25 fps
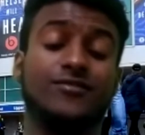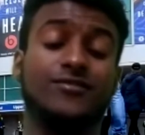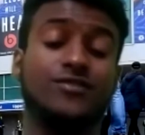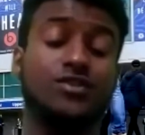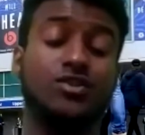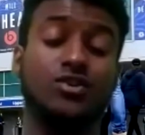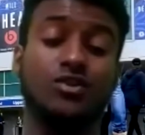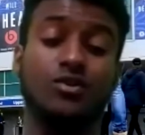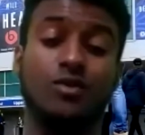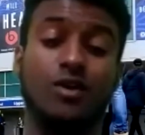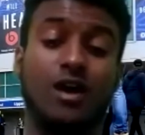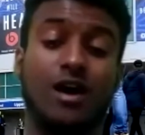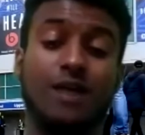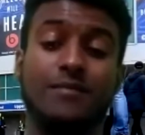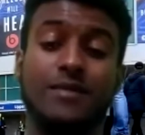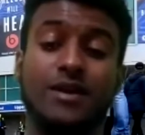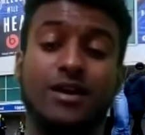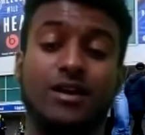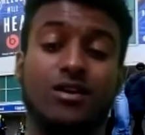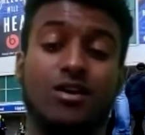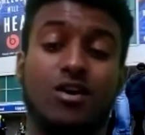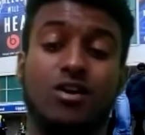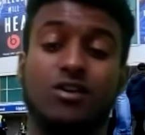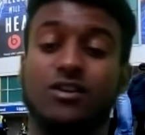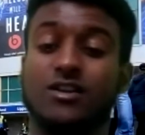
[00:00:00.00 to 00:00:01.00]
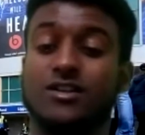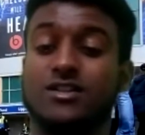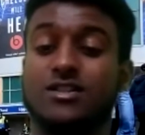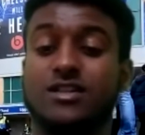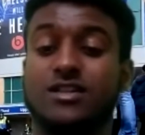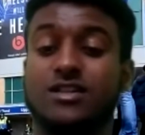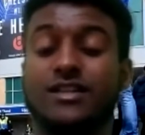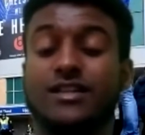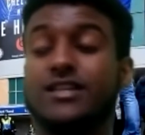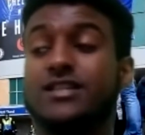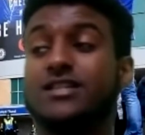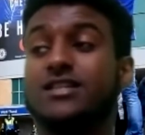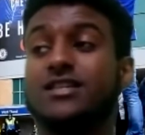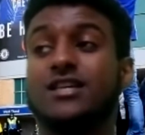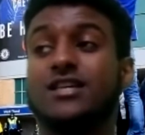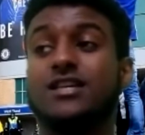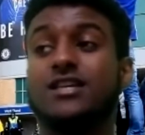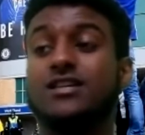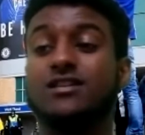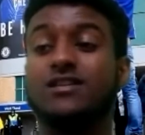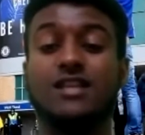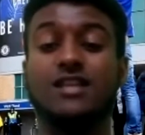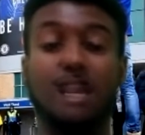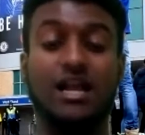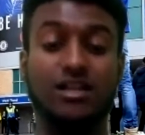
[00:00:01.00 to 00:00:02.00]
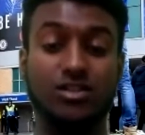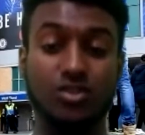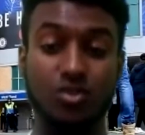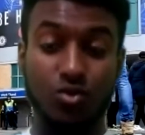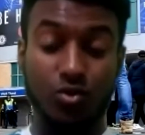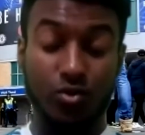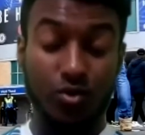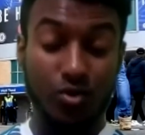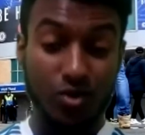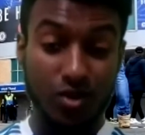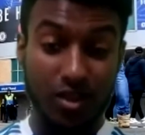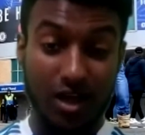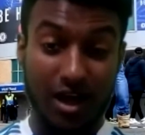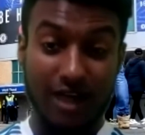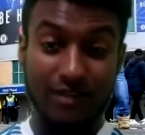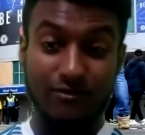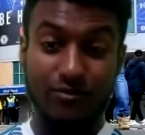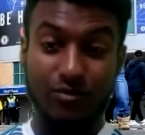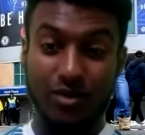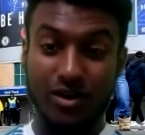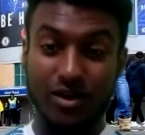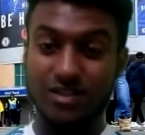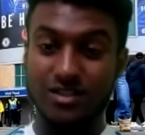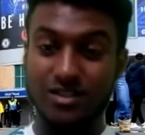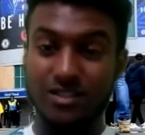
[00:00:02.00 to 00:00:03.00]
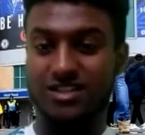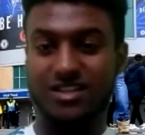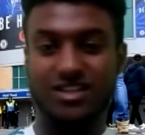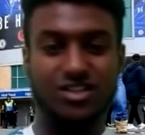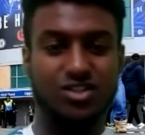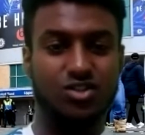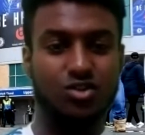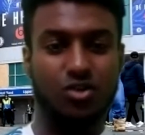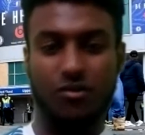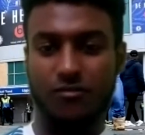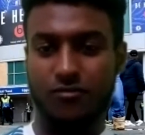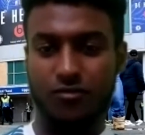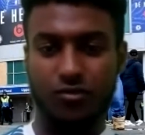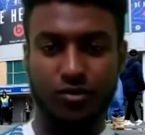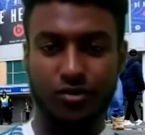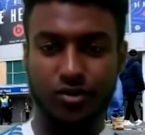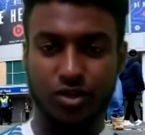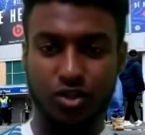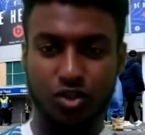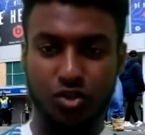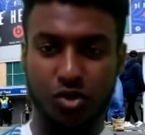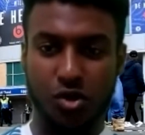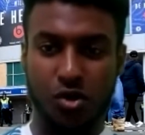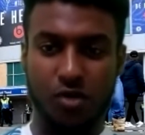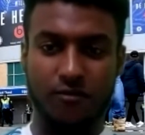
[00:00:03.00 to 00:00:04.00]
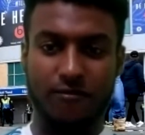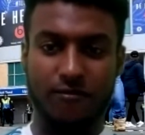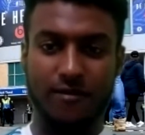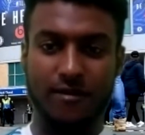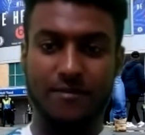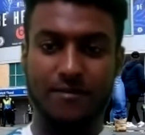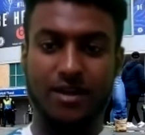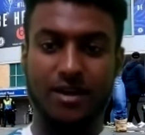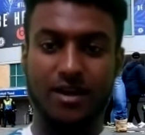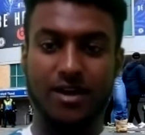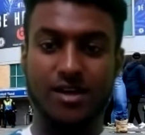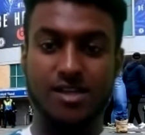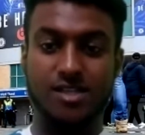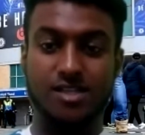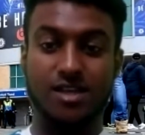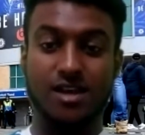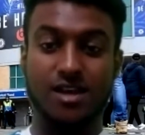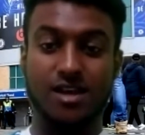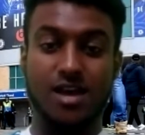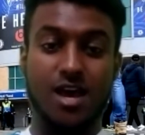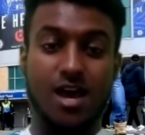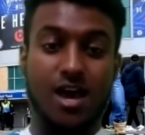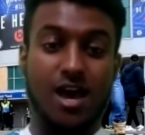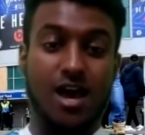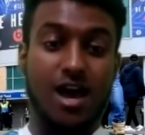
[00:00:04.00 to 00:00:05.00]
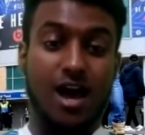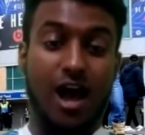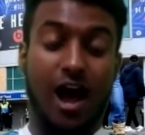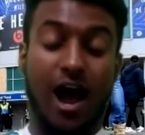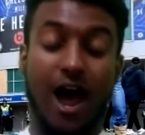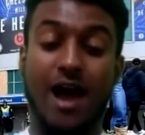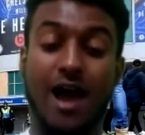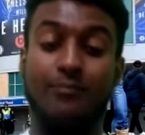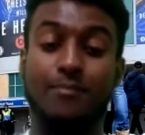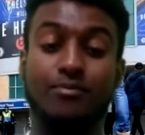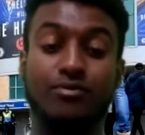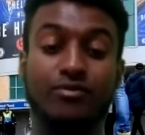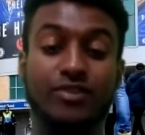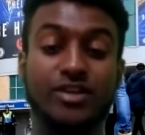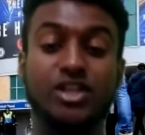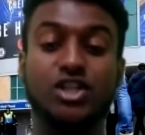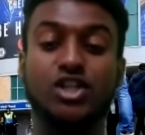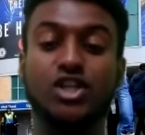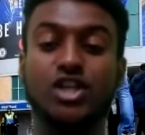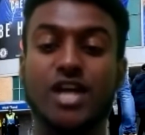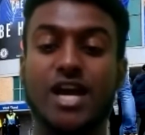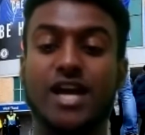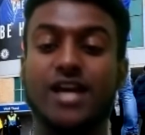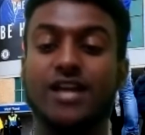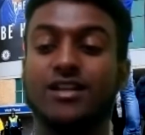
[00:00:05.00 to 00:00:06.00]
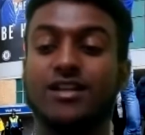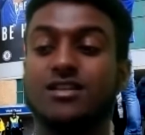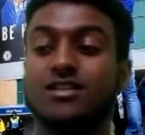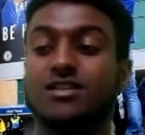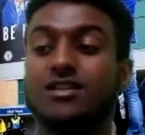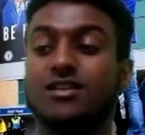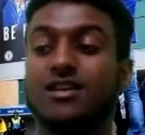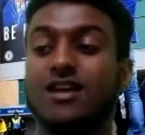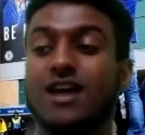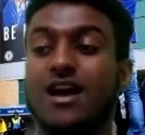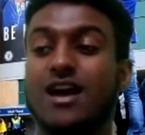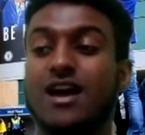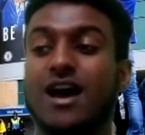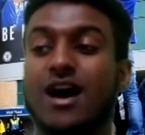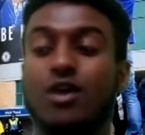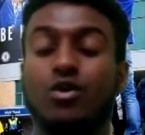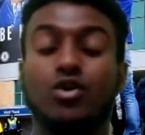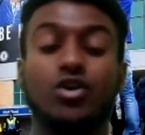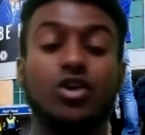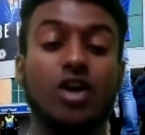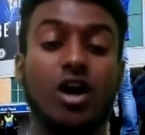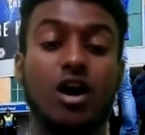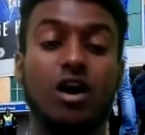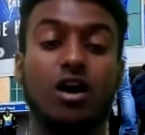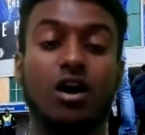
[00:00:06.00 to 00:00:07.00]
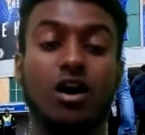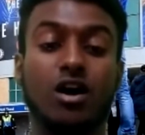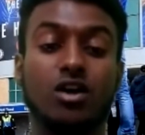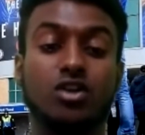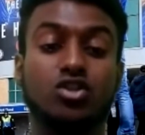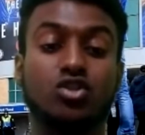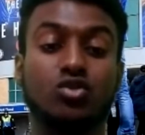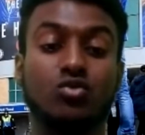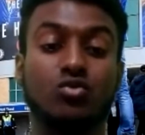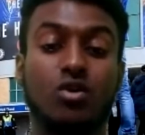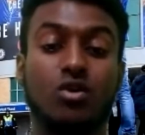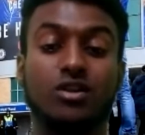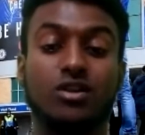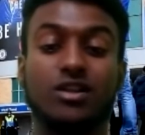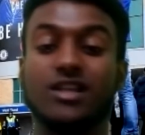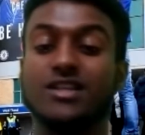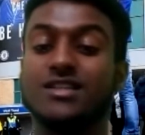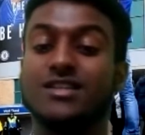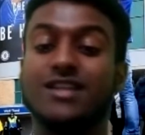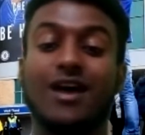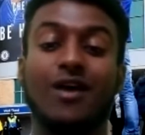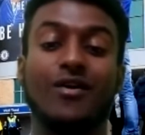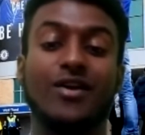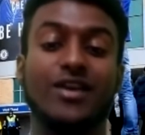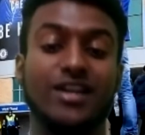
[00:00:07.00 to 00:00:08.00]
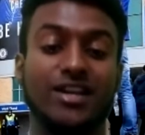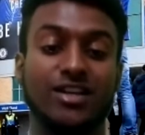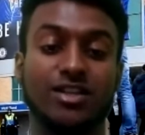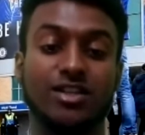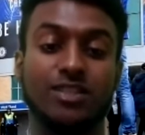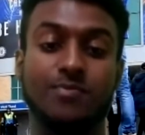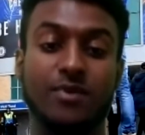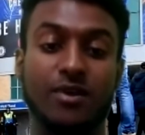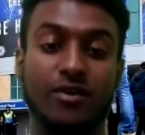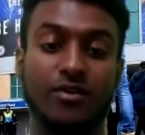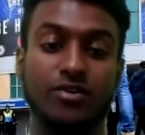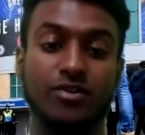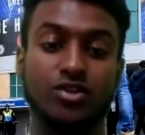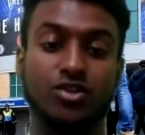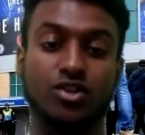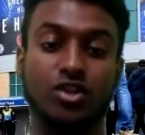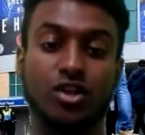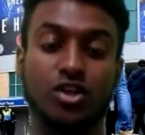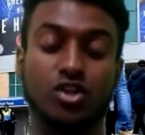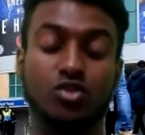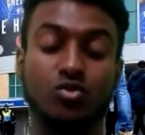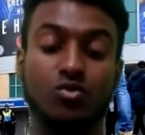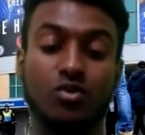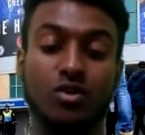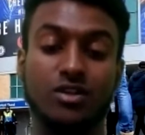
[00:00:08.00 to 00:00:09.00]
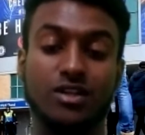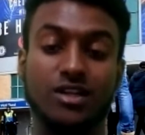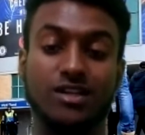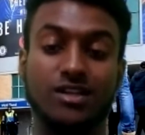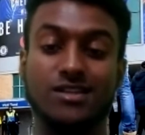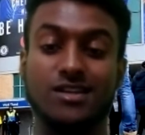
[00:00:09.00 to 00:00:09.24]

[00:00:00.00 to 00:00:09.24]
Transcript: to. I mean, honestly, this season, that's all I've wanted is top 4 in a trophy because I appreciate how young our squad is and how inexperienced our squad is.